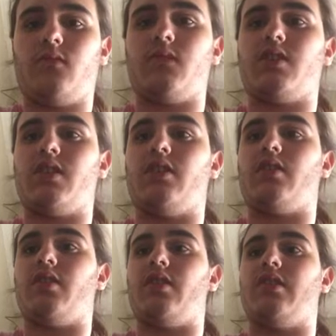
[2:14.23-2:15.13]
And,
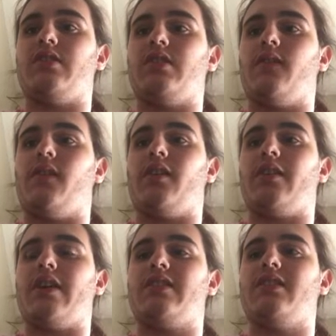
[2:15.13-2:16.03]
and stuff
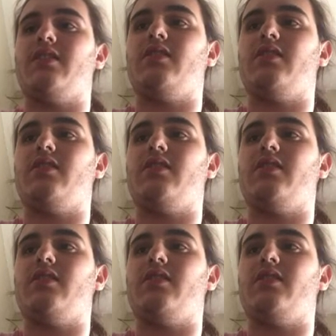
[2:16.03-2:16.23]
like that.